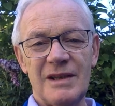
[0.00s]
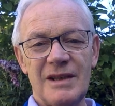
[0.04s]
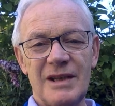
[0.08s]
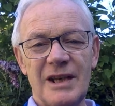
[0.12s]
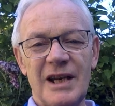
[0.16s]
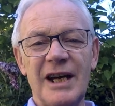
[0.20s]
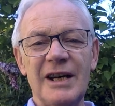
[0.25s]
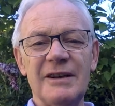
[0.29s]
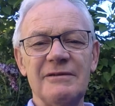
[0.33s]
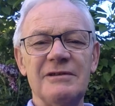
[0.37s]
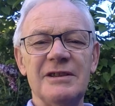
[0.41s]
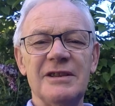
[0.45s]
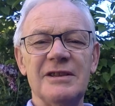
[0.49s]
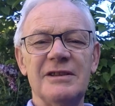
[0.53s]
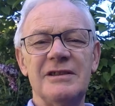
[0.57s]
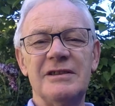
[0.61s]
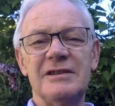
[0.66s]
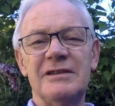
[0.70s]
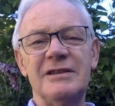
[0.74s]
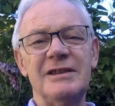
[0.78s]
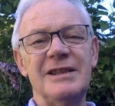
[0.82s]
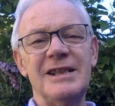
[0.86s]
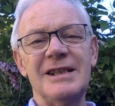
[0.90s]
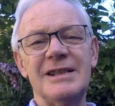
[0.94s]
I have
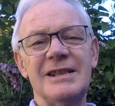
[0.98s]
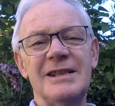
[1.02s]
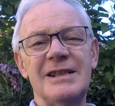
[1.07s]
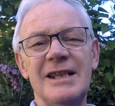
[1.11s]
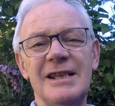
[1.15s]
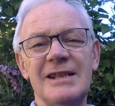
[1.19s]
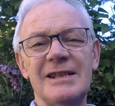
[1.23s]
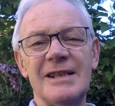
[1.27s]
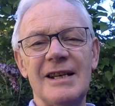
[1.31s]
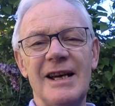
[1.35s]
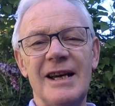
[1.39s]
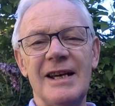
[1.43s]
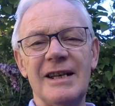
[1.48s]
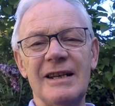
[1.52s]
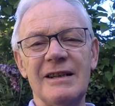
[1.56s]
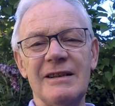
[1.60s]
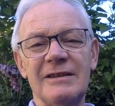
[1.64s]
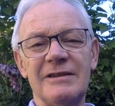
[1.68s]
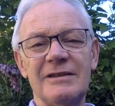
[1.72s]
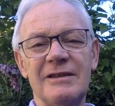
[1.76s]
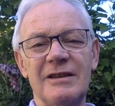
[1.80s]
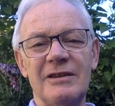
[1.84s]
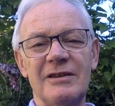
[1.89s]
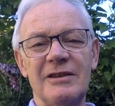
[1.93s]
this
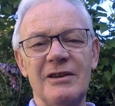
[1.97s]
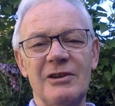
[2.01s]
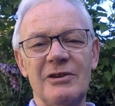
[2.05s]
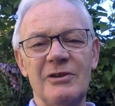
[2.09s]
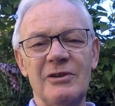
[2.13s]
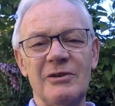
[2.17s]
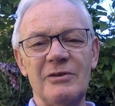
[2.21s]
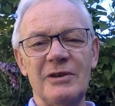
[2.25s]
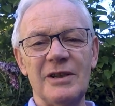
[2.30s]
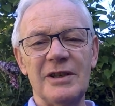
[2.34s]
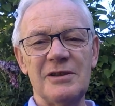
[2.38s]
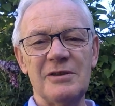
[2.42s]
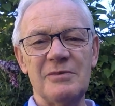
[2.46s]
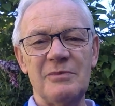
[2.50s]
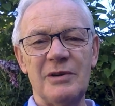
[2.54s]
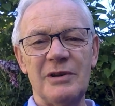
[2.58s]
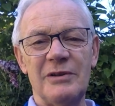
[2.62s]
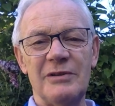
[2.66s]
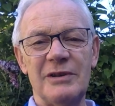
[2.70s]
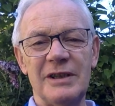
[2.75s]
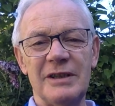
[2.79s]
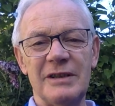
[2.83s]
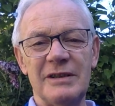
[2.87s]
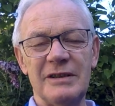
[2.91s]
desire that the Holy
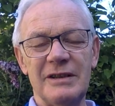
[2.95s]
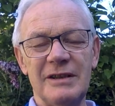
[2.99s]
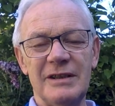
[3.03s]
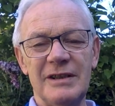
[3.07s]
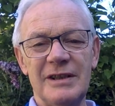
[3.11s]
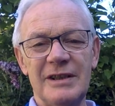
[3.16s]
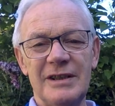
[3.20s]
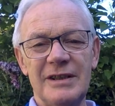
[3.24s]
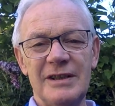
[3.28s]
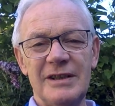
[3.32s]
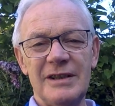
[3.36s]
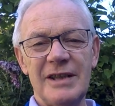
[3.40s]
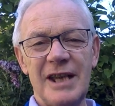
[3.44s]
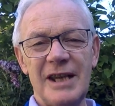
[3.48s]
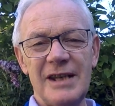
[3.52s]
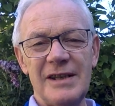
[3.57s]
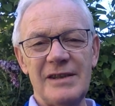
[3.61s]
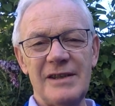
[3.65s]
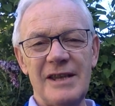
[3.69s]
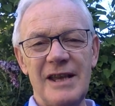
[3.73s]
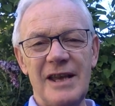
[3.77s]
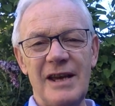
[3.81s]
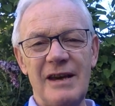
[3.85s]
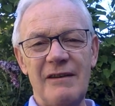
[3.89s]
Spirit
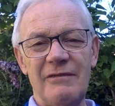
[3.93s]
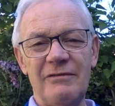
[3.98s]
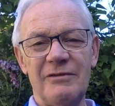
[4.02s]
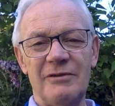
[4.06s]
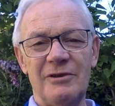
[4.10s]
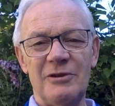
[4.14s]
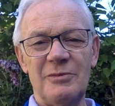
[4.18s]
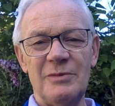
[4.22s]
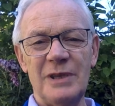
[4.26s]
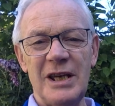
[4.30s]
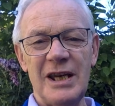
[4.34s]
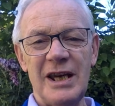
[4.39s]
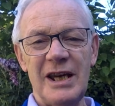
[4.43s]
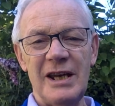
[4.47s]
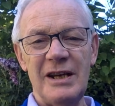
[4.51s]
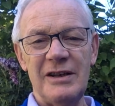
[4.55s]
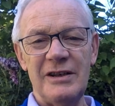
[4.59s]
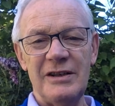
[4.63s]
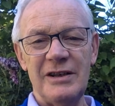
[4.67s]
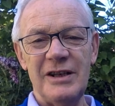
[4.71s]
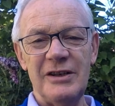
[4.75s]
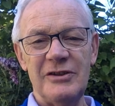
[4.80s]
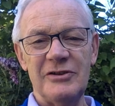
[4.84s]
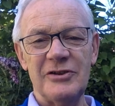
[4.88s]
is there for me
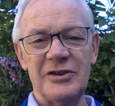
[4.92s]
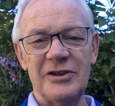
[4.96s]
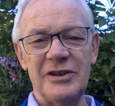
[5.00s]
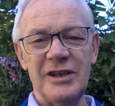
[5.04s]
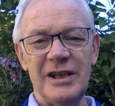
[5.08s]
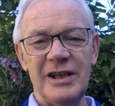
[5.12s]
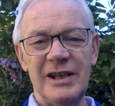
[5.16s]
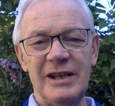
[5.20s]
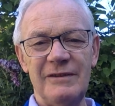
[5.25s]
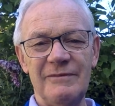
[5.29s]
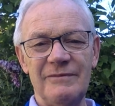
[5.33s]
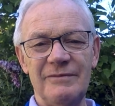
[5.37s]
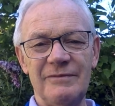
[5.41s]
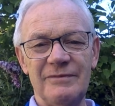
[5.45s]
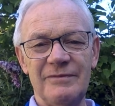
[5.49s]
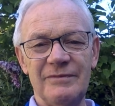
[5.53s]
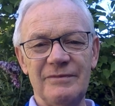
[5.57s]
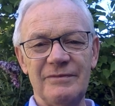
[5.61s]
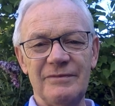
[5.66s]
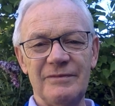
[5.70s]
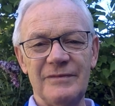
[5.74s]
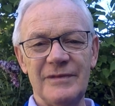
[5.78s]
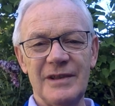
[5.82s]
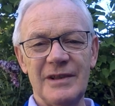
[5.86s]
each day.
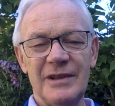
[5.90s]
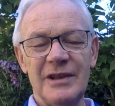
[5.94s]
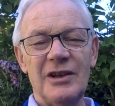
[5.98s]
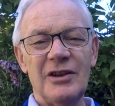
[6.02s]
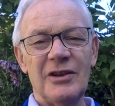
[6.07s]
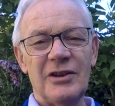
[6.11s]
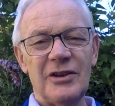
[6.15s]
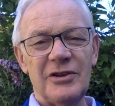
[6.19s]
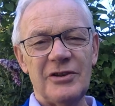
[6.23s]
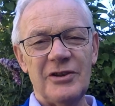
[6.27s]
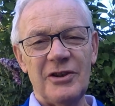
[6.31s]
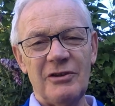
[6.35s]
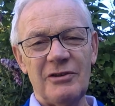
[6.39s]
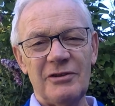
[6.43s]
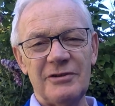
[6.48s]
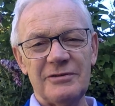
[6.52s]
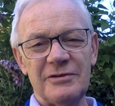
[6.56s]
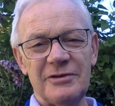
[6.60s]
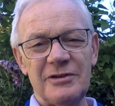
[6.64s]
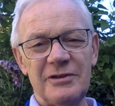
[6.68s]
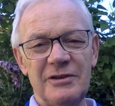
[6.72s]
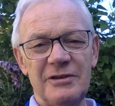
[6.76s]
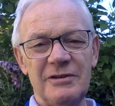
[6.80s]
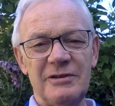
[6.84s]

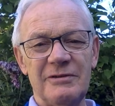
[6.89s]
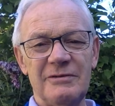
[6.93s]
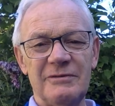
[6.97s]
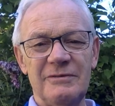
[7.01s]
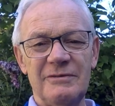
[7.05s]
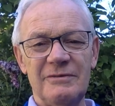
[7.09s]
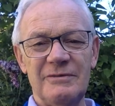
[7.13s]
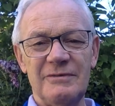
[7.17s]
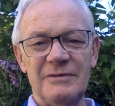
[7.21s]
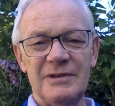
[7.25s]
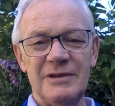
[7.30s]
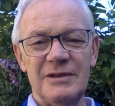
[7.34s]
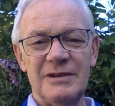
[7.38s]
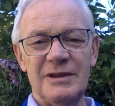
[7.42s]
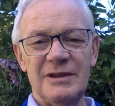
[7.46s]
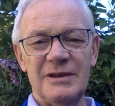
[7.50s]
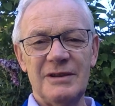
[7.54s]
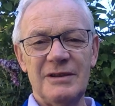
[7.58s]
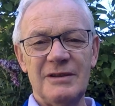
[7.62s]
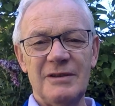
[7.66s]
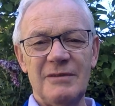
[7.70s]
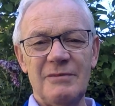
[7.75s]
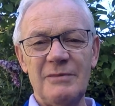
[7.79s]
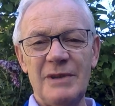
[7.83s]
Not to
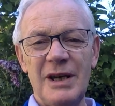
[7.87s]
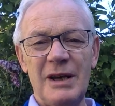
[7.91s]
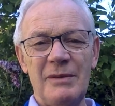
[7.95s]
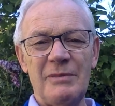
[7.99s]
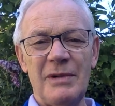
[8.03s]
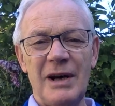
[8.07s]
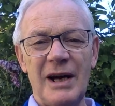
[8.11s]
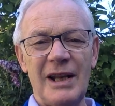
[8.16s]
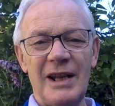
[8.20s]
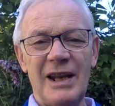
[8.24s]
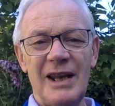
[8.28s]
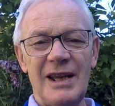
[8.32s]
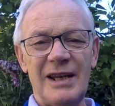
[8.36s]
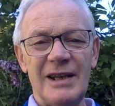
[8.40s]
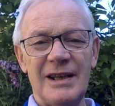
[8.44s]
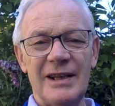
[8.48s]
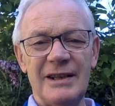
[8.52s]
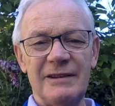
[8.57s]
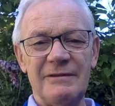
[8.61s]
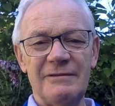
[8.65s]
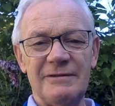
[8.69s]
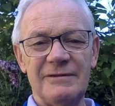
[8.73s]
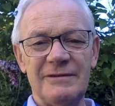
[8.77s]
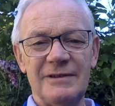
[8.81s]
make my
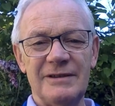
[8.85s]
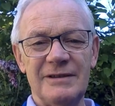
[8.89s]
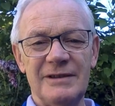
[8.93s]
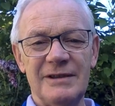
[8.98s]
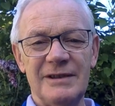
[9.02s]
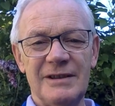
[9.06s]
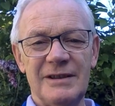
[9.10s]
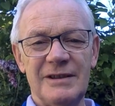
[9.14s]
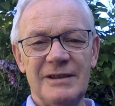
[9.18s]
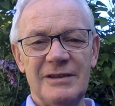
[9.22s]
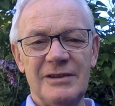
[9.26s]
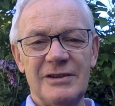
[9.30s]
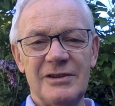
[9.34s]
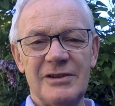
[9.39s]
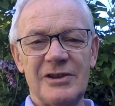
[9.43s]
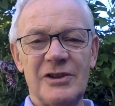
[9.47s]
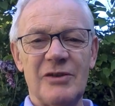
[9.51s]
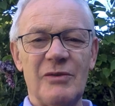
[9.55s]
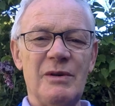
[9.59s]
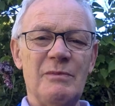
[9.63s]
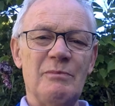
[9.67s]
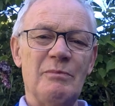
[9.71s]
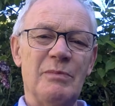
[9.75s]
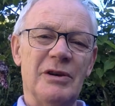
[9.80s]
life
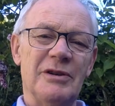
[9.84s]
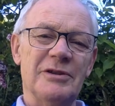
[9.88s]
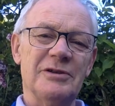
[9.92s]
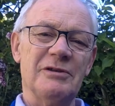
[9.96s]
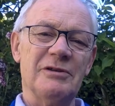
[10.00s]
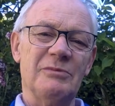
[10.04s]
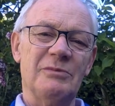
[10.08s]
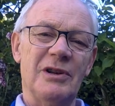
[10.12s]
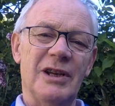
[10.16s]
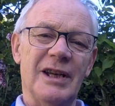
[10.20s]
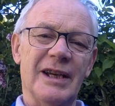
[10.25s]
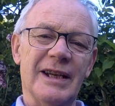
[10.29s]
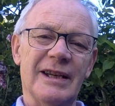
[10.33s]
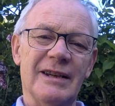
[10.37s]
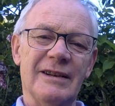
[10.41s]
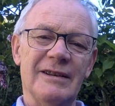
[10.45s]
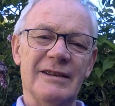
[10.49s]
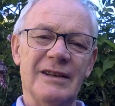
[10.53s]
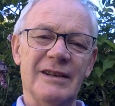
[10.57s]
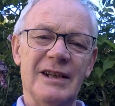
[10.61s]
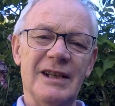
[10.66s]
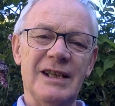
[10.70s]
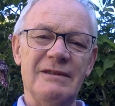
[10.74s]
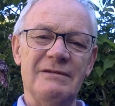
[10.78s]
so impossible I
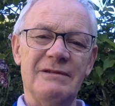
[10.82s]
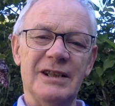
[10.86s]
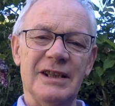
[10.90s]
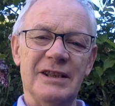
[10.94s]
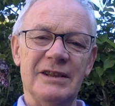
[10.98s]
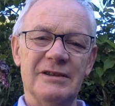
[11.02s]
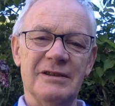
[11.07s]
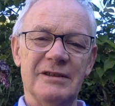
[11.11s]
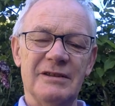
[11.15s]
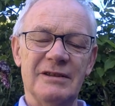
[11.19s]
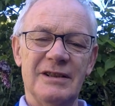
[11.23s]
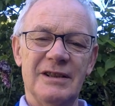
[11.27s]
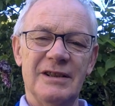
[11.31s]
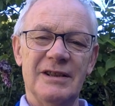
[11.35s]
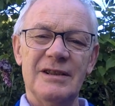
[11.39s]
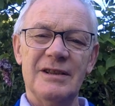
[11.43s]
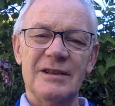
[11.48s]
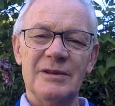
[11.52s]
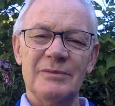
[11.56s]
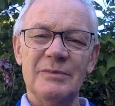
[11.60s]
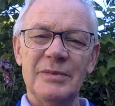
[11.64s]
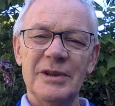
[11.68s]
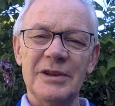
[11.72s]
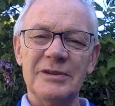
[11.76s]
can't live it,
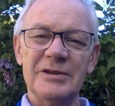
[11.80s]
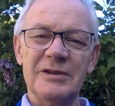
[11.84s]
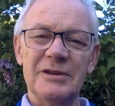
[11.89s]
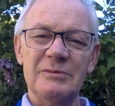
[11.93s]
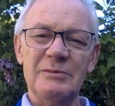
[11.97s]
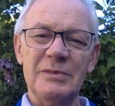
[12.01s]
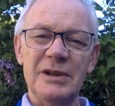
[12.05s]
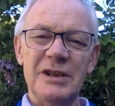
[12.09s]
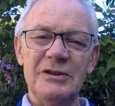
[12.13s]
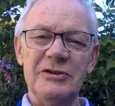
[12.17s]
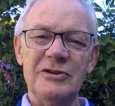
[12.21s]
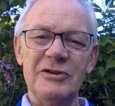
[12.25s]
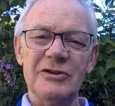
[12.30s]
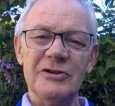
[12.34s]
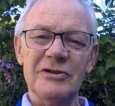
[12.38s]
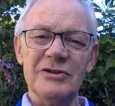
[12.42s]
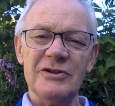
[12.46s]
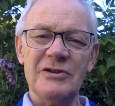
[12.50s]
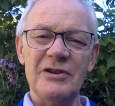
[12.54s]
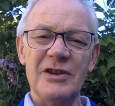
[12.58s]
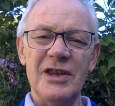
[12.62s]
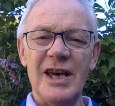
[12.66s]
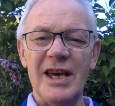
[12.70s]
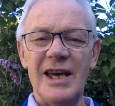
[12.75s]
but to be
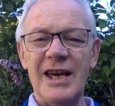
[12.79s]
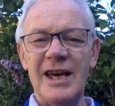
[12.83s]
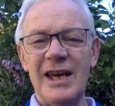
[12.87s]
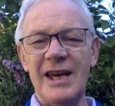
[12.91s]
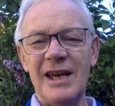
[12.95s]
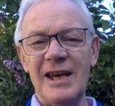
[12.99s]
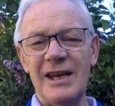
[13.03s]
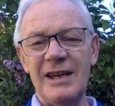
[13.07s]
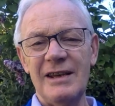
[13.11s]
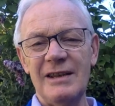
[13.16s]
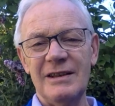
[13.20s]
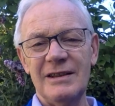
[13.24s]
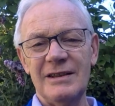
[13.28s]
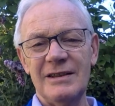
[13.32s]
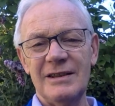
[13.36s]
just there